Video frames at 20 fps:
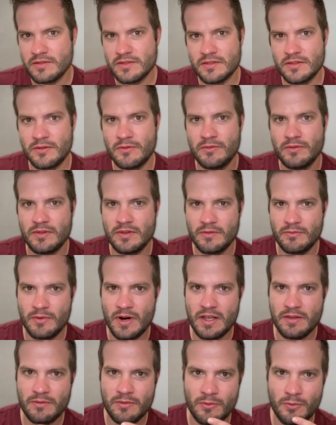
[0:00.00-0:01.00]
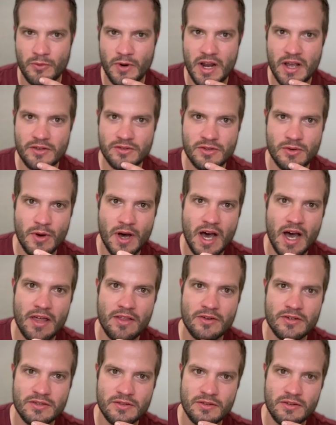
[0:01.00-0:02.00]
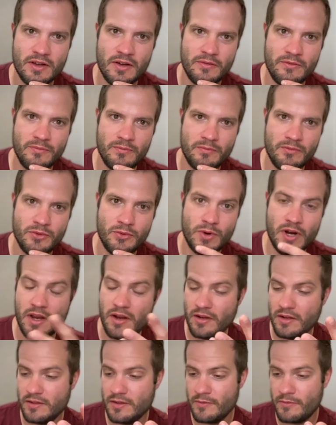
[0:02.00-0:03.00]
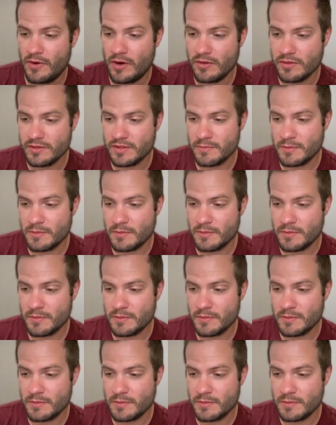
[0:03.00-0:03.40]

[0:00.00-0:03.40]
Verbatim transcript: So Rails UI, there's a, three defaults.